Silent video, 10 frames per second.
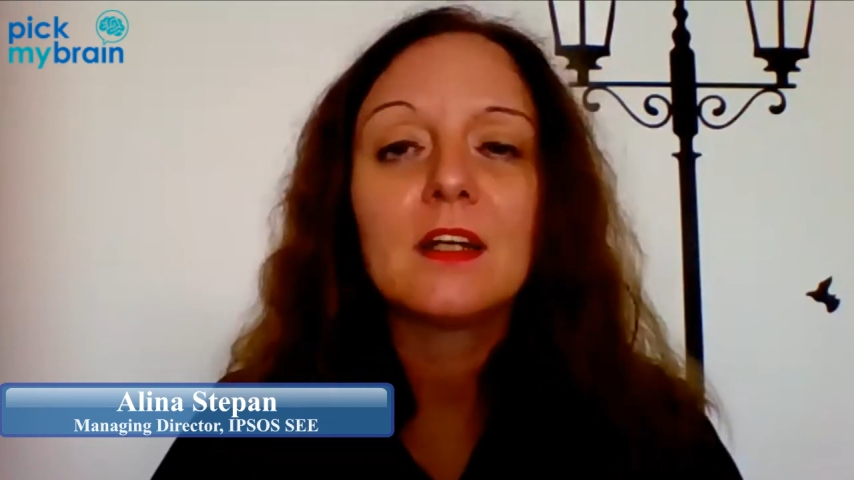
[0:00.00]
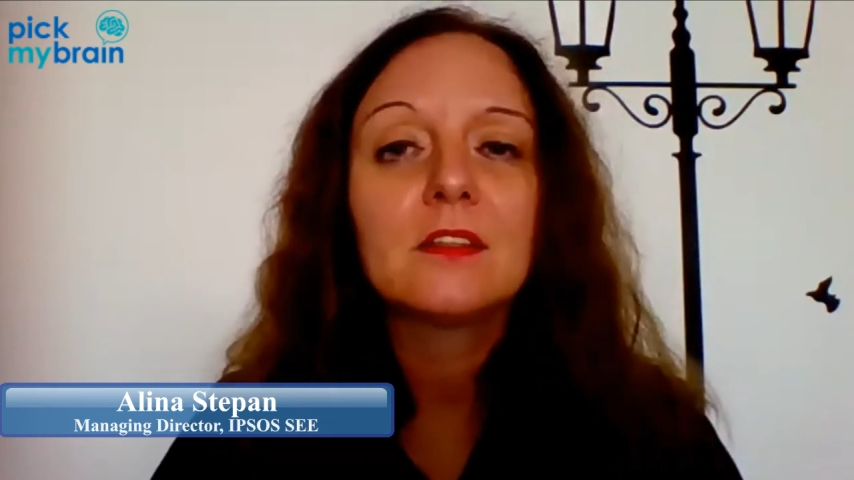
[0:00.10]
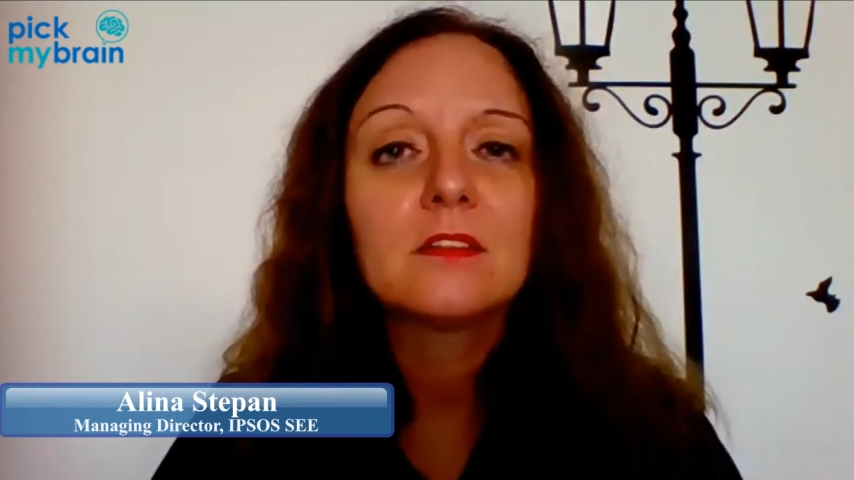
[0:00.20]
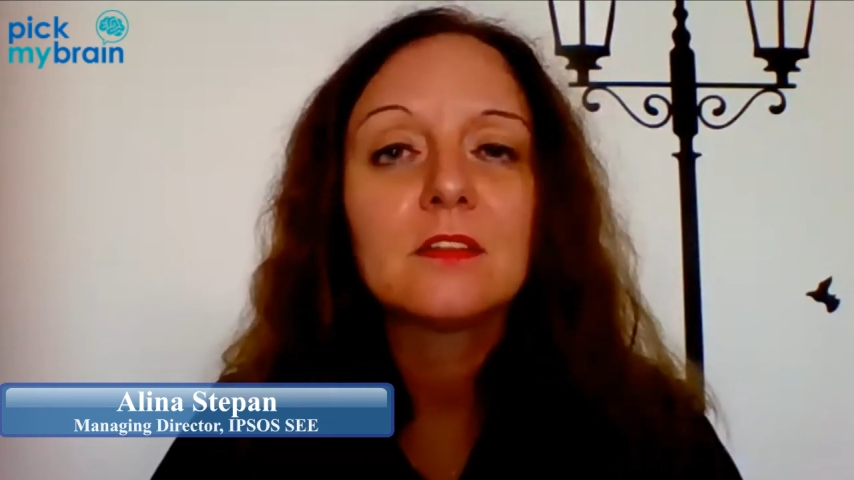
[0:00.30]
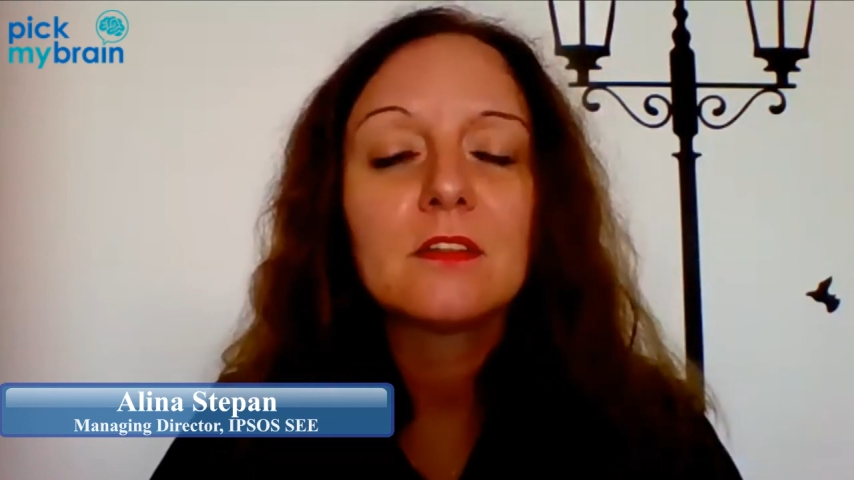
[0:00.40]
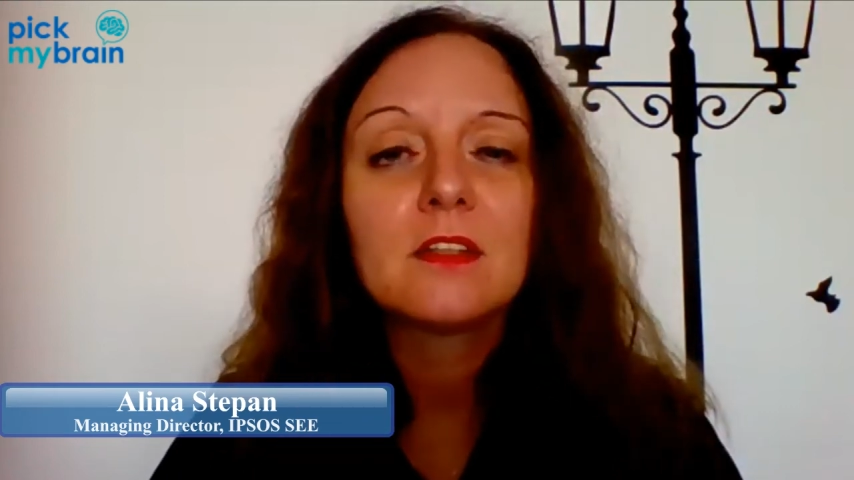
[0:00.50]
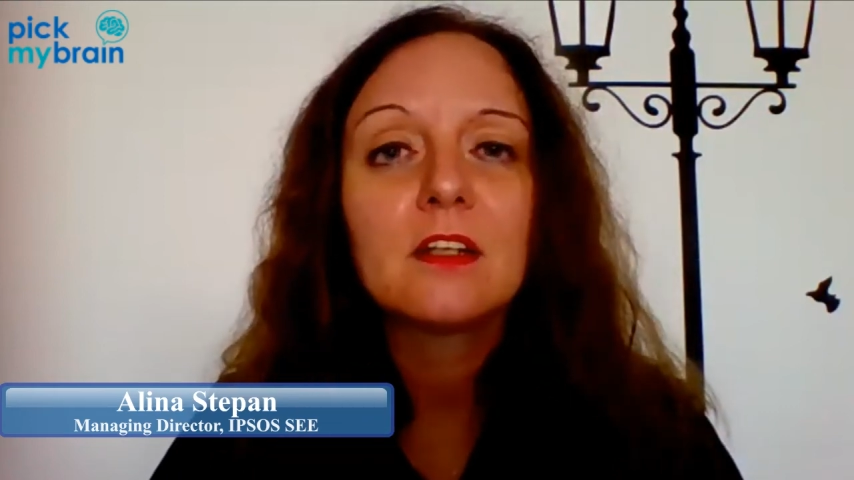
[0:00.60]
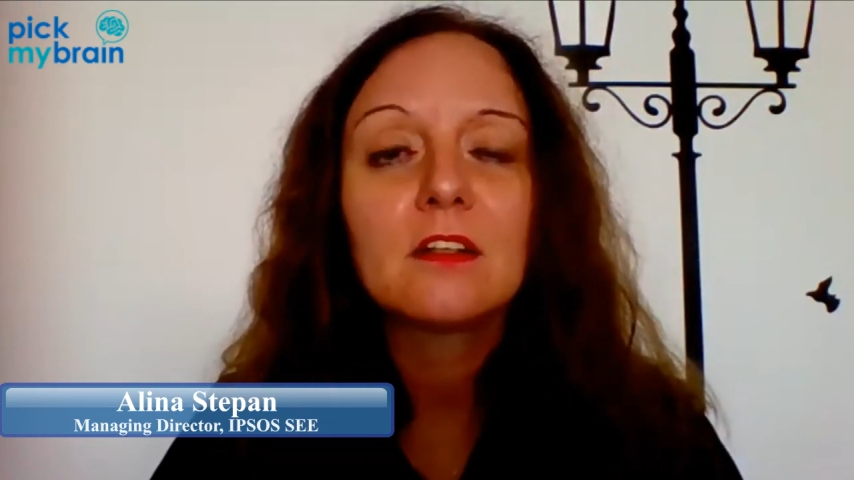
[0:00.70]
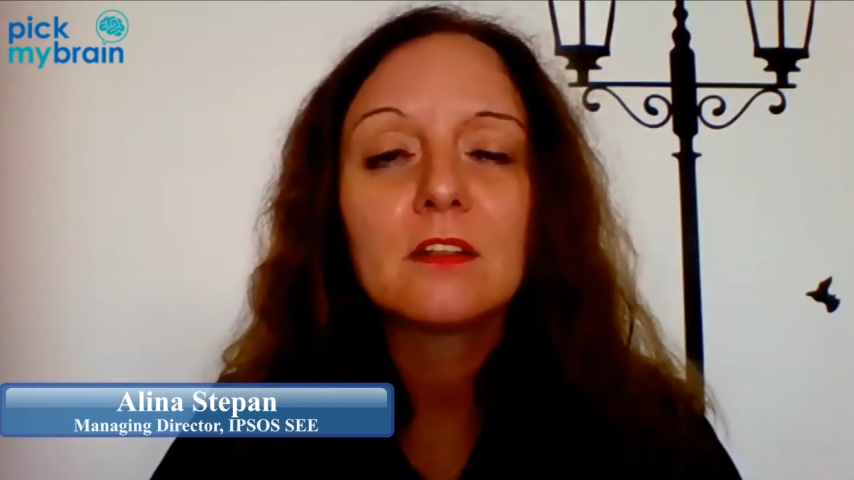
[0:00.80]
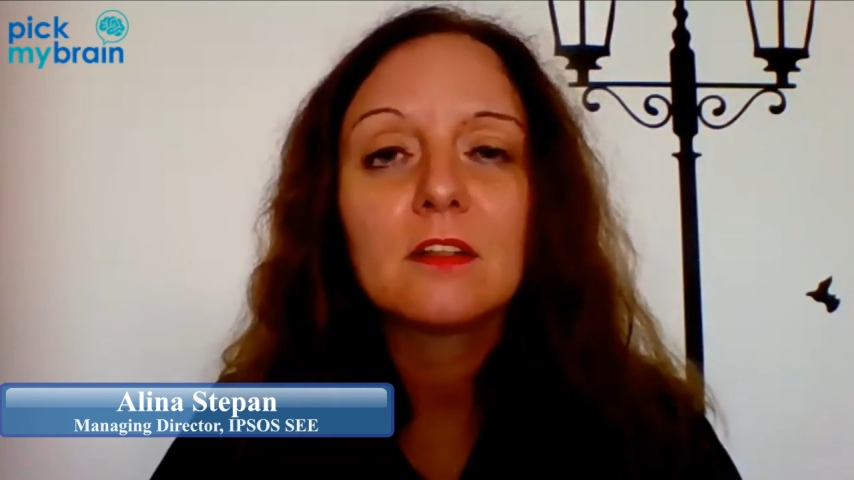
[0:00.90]
that
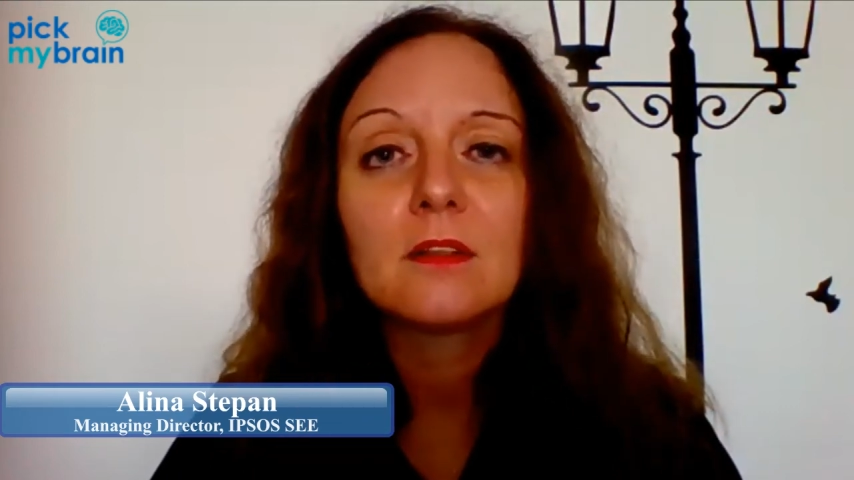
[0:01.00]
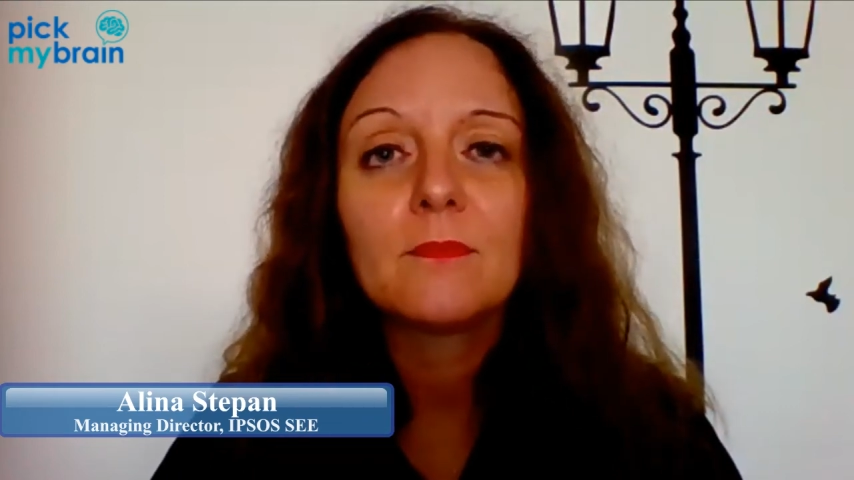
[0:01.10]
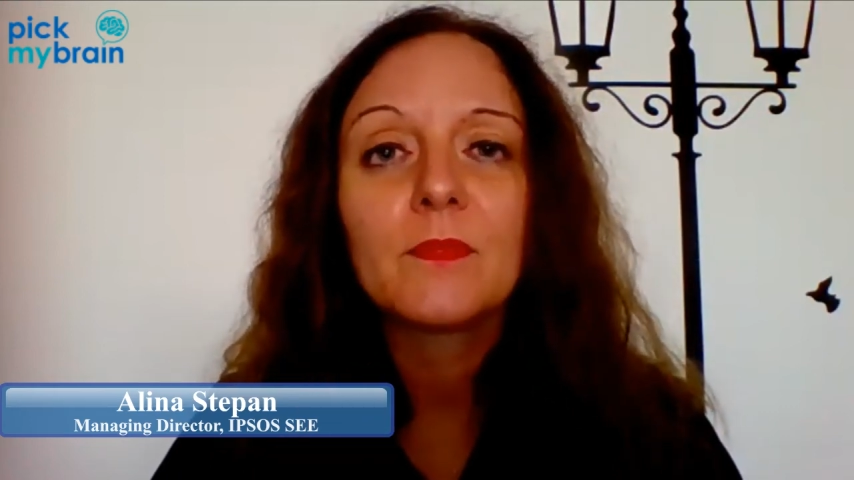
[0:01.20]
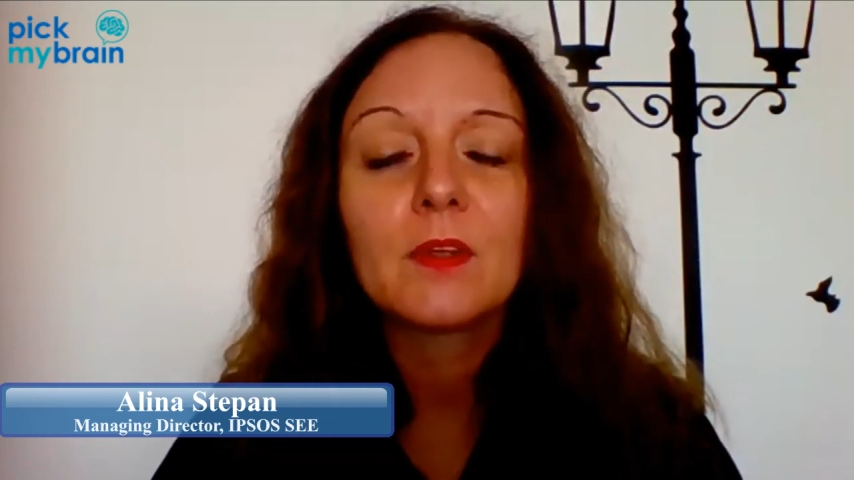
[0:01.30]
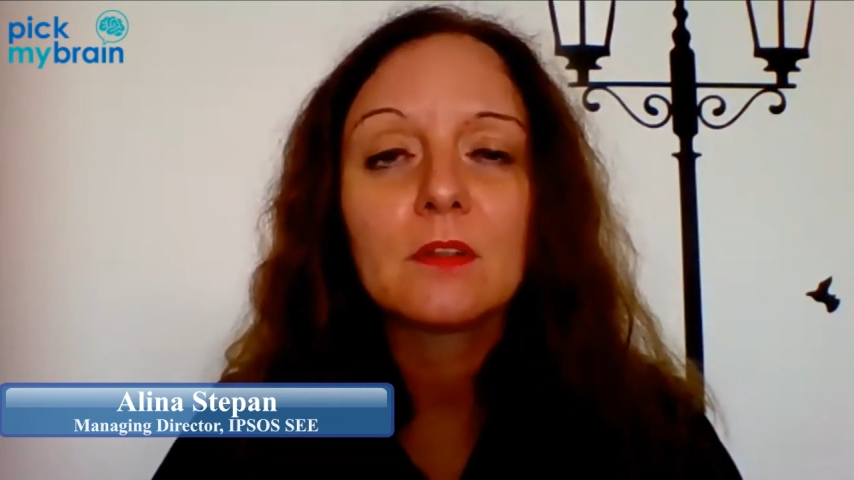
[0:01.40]
their